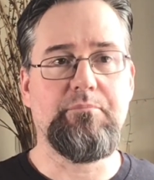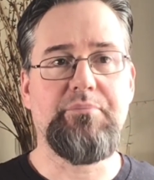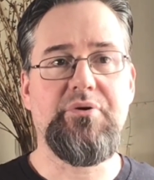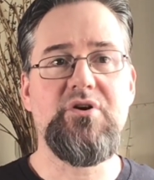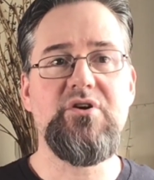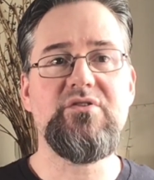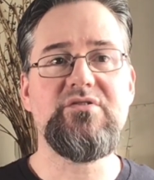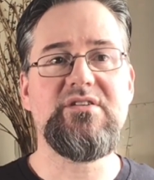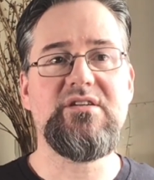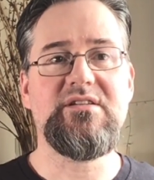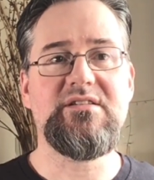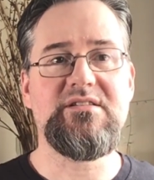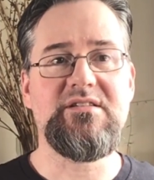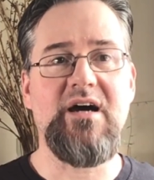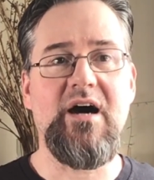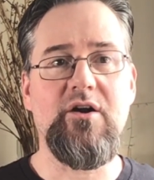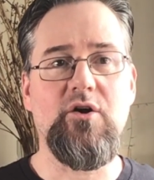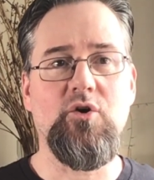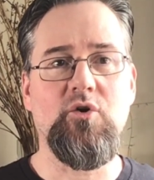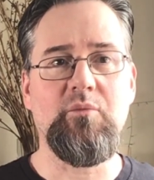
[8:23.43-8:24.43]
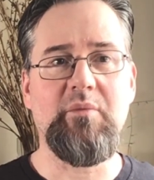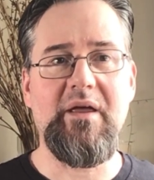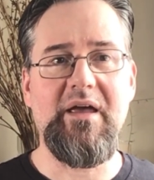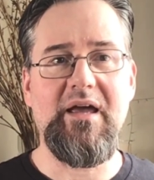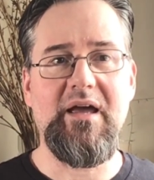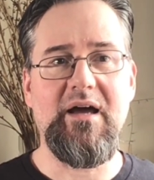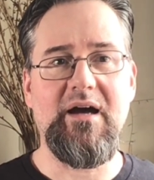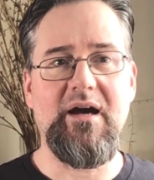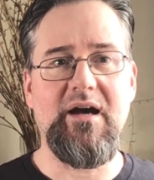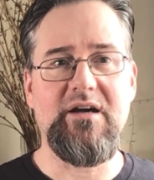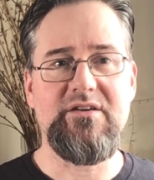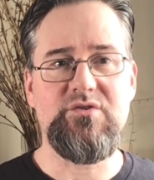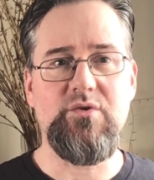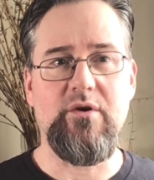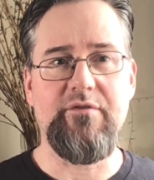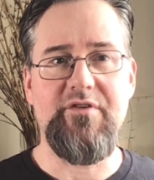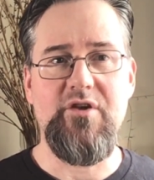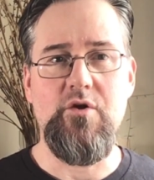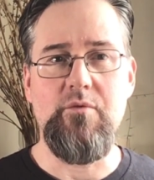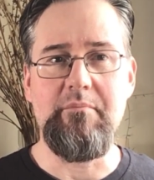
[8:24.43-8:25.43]
produces not only a
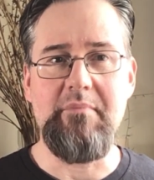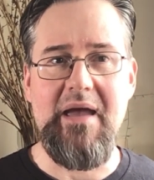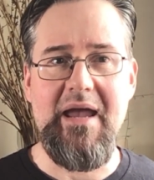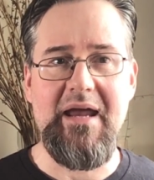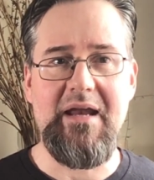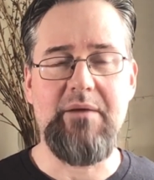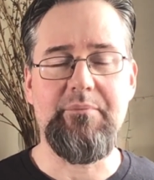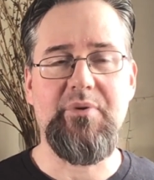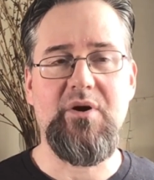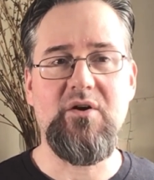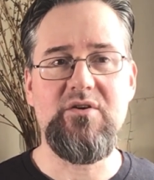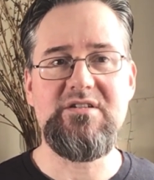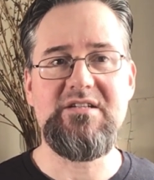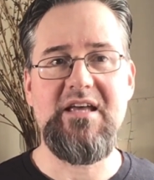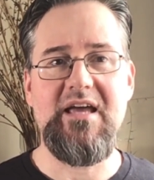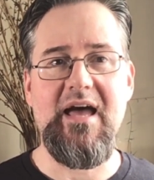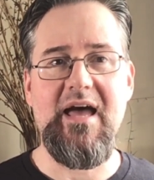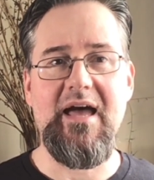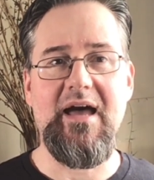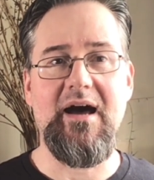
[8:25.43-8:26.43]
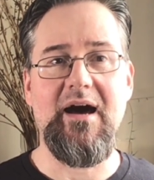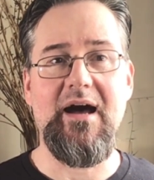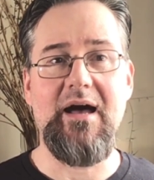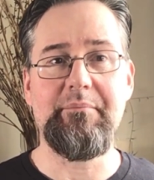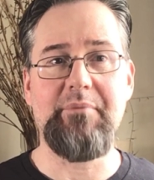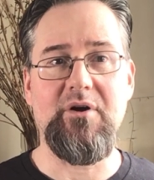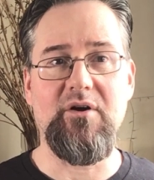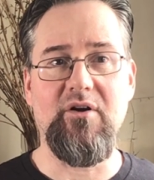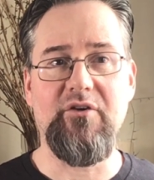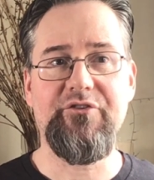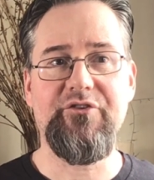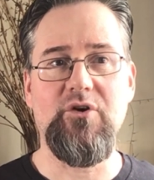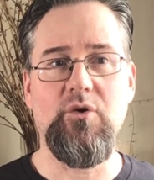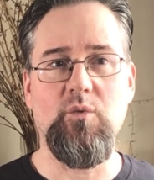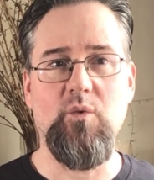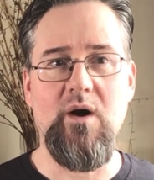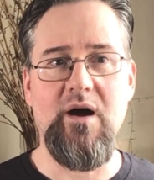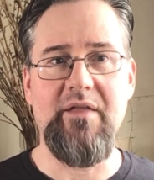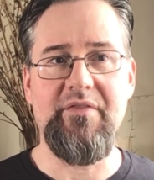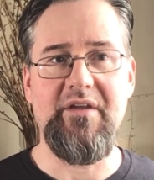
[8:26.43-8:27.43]
sort of humane approach to AI, but also
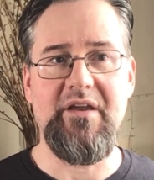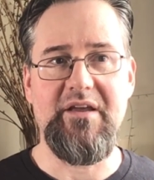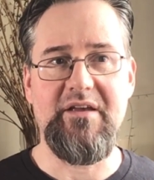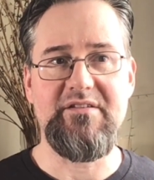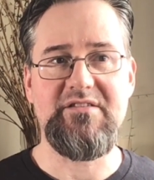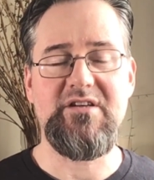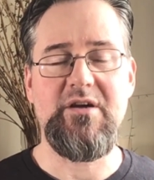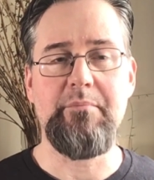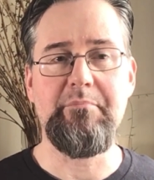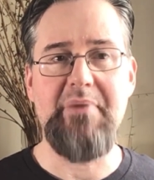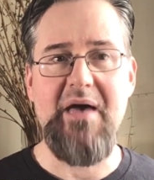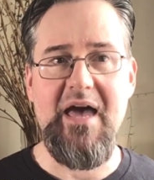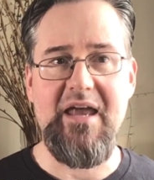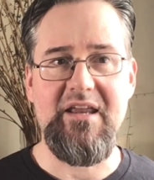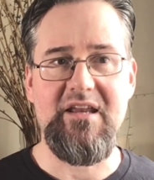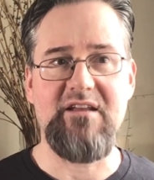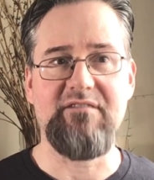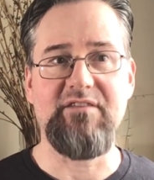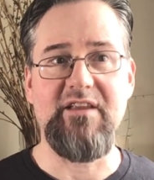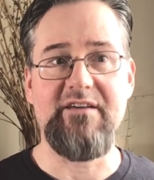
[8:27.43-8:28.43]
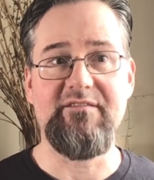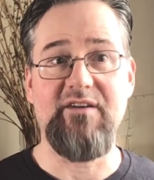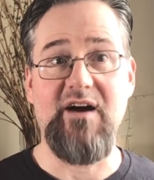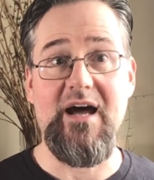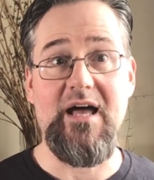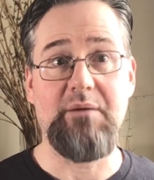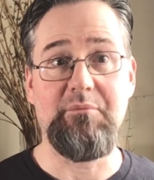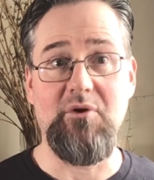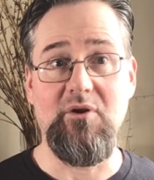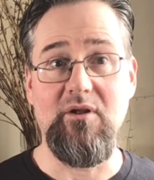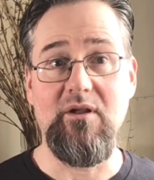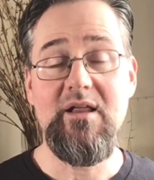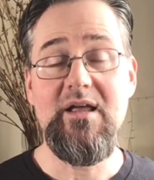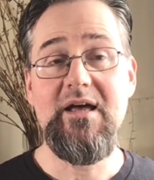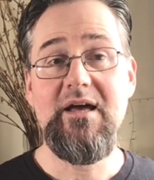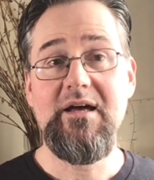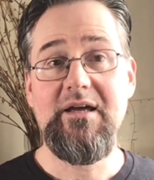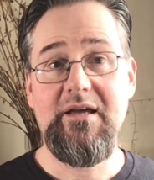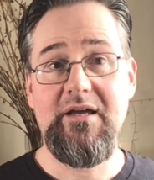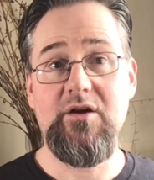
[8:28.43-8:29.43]
one that is competitively viable,
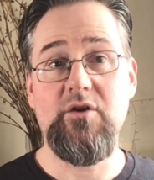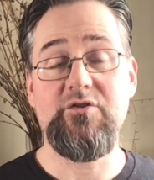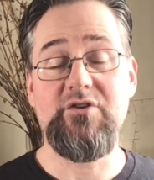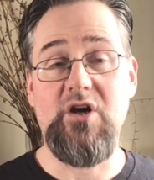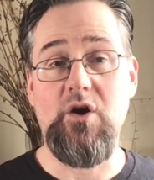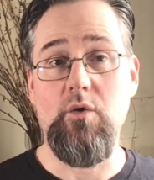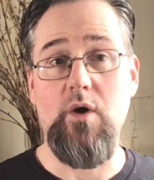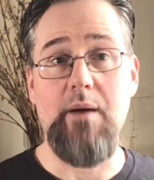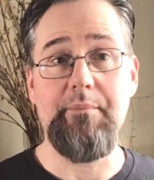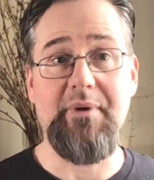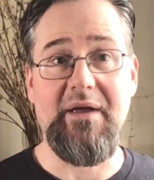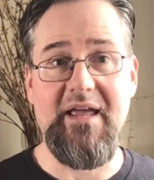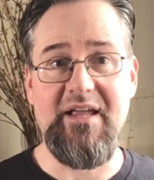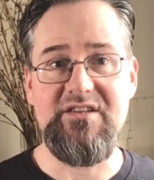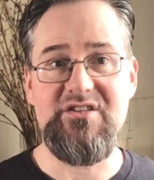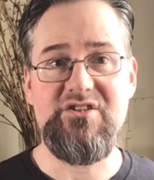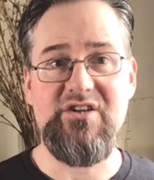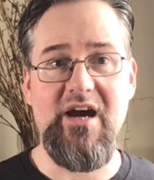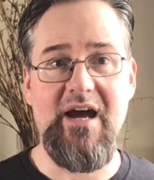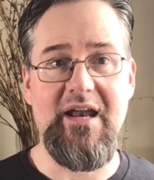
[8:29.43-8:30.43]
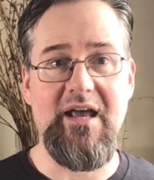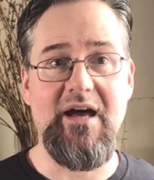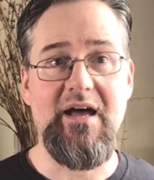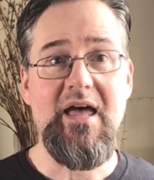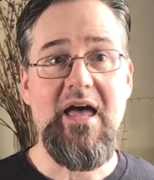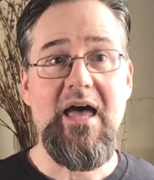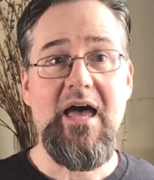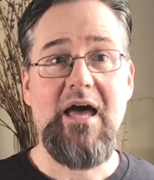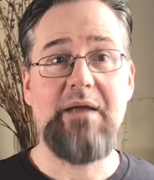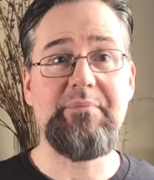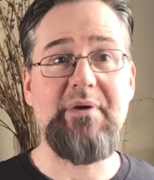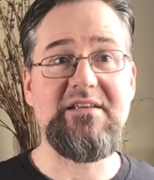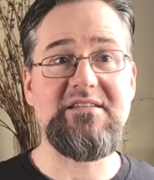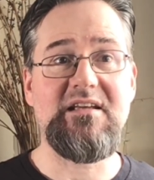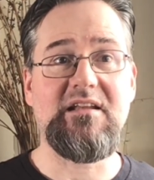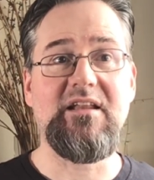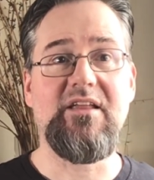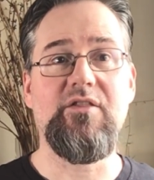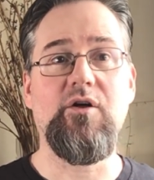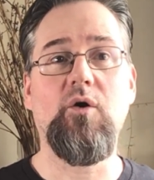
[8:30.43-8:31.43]
to go up against China. And
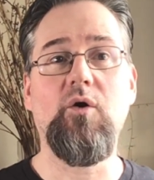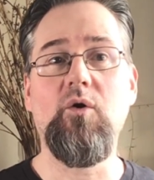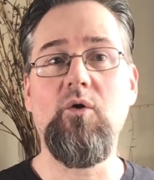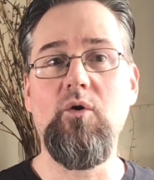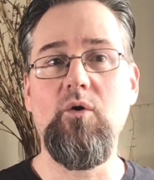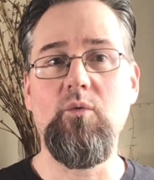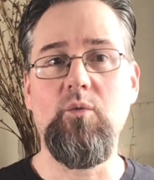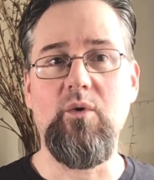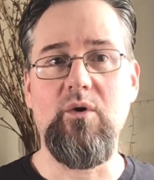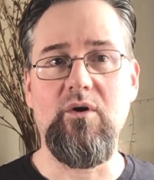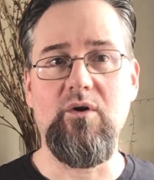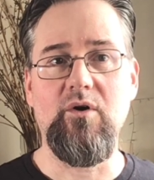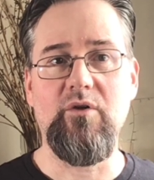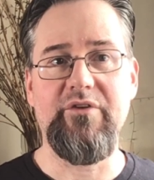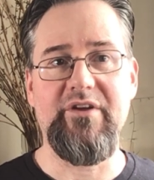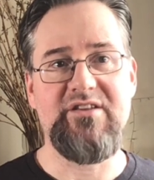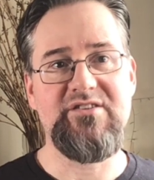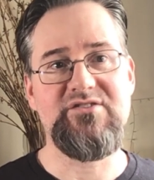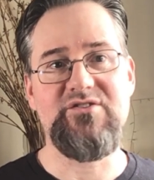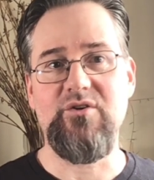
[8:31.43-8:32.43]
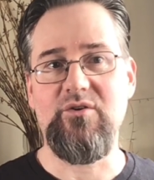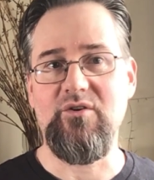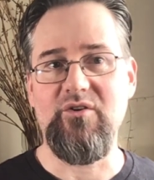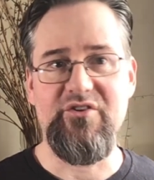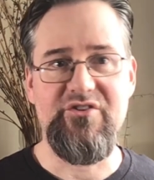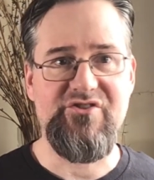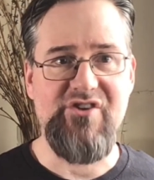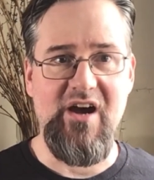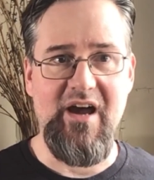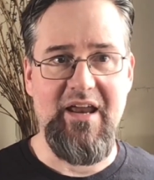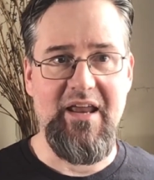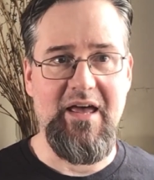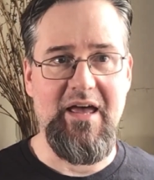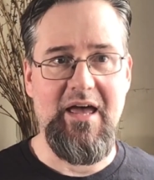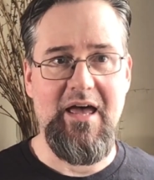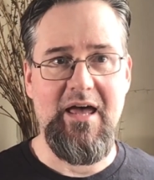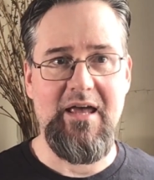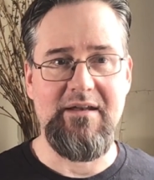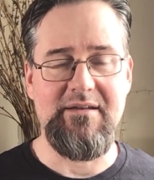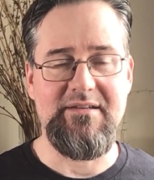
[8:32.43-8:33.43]
basically the whole world encircles China,
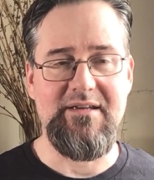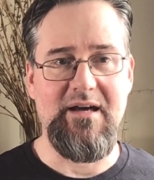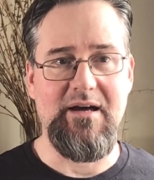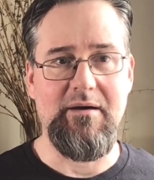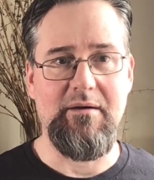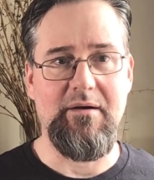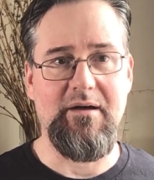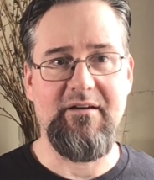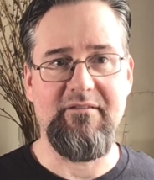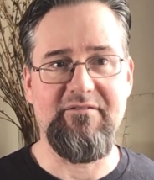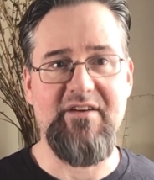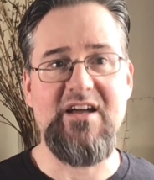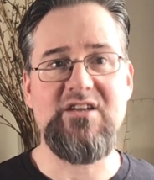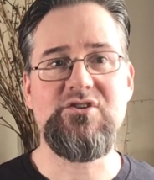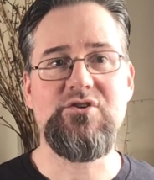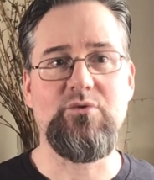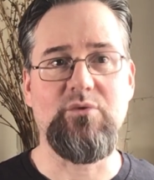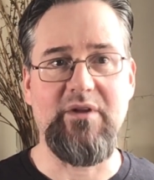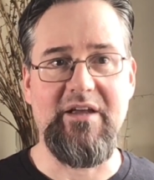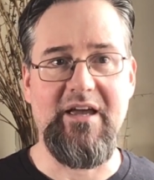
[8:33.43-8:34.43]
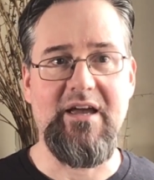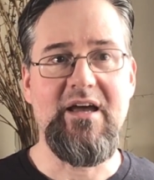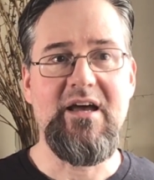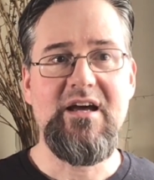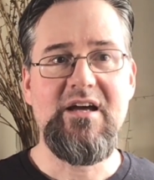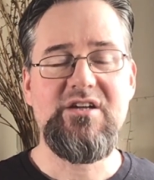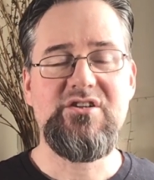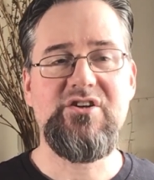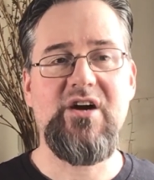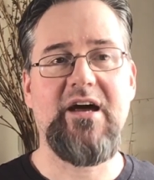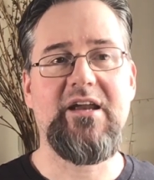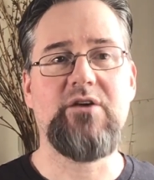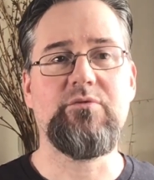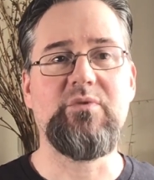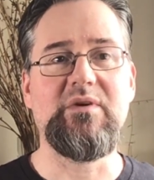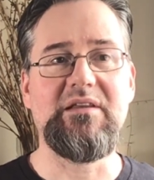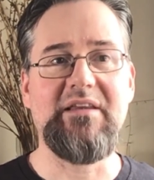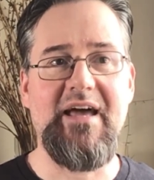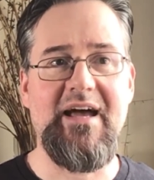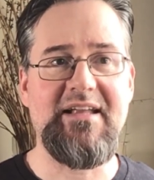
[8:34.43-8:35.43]
and eventually China
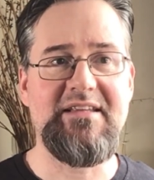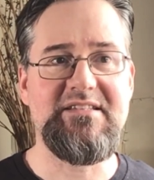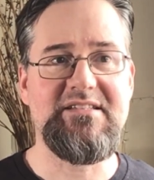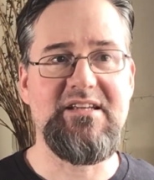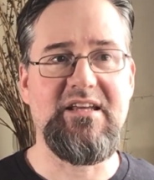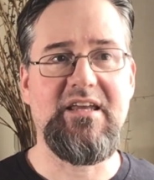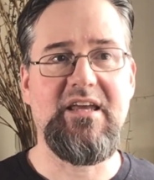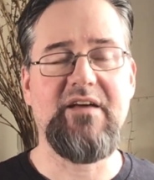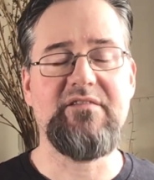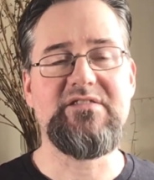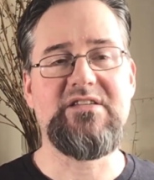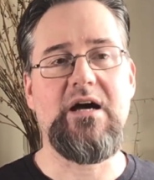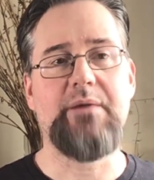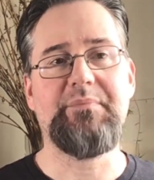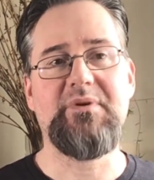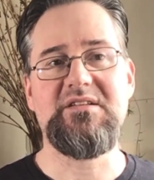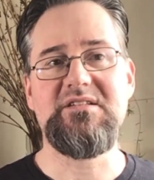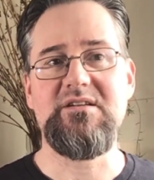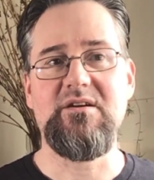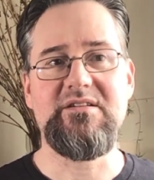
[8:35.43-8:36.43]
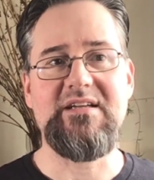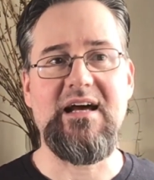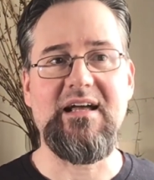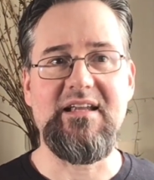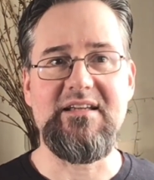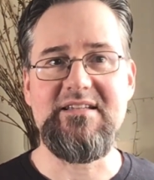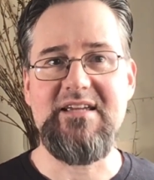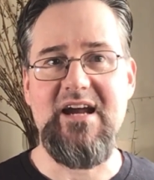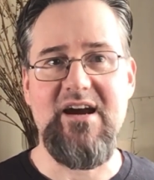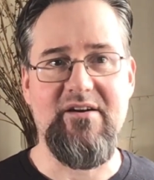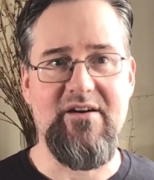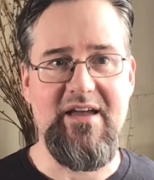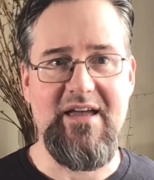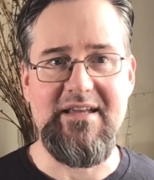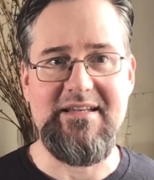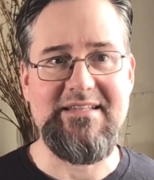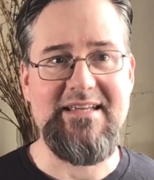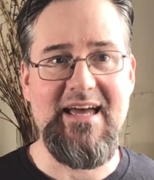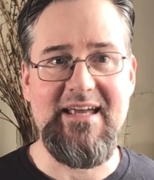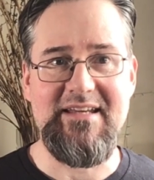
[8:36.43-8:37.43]
relents, it gives up its
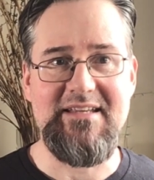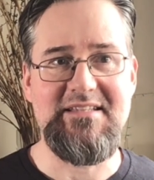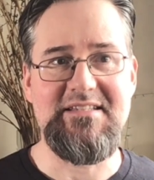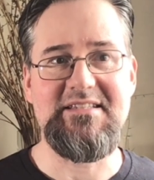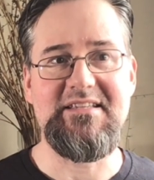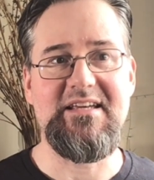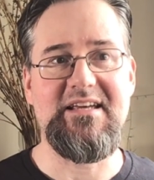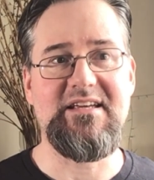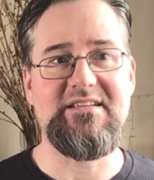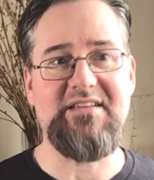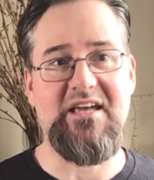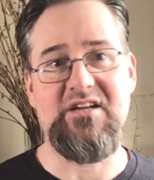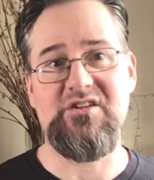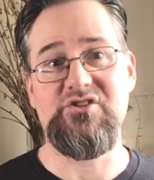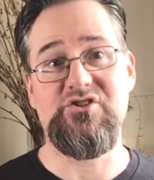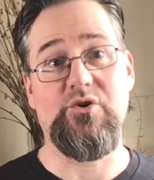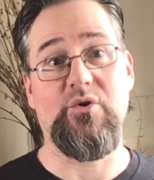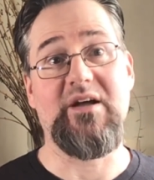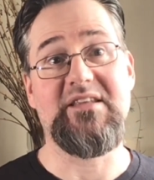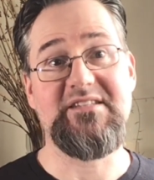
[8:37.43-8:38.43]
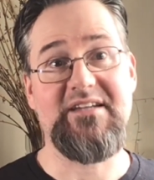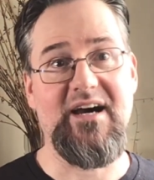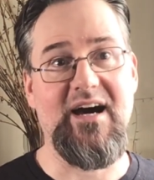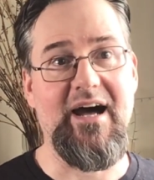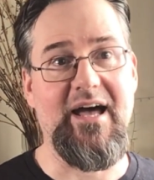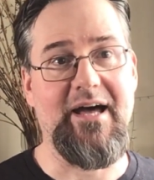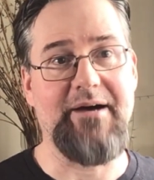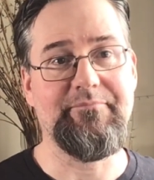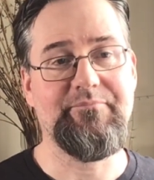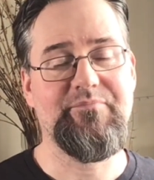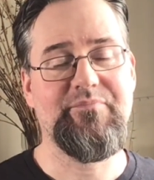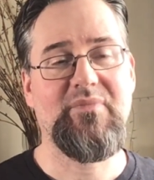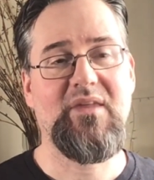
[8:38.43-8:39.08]
totalitarian tendencies and joins Gaia.